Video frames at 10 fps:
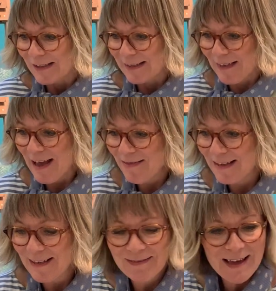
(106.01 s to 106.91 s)
So they're
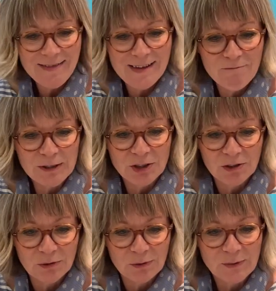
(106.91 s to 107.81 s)
the
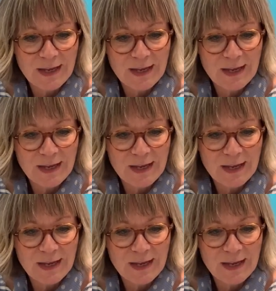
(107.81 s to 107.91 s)
originals.